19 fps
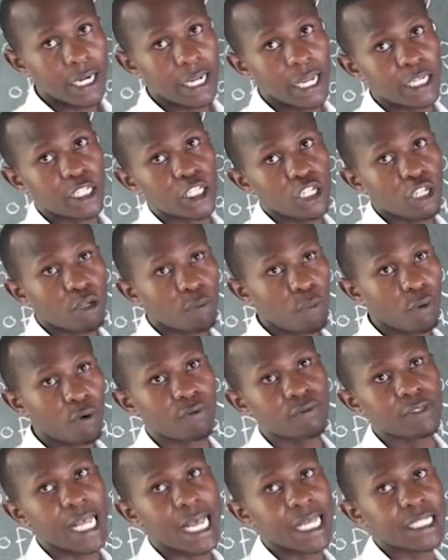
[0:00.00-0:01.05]
and that
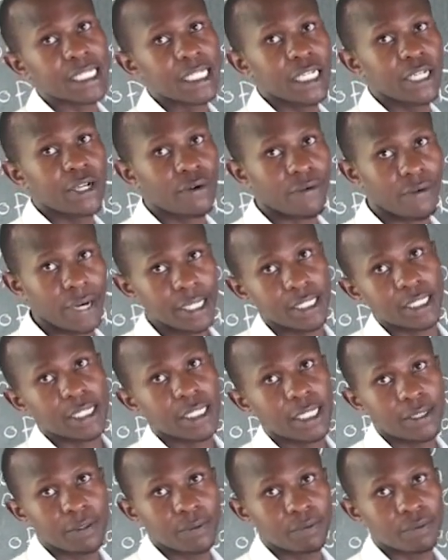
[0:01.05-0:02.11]
proves us right.
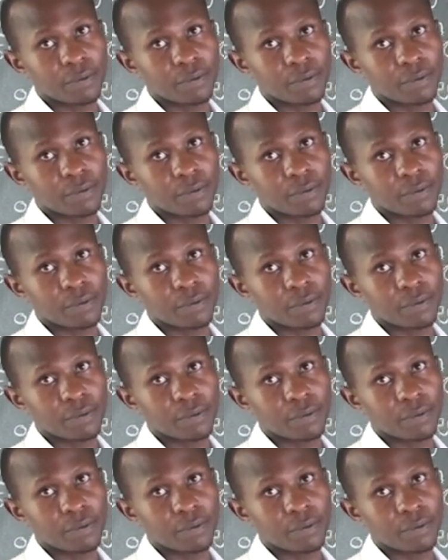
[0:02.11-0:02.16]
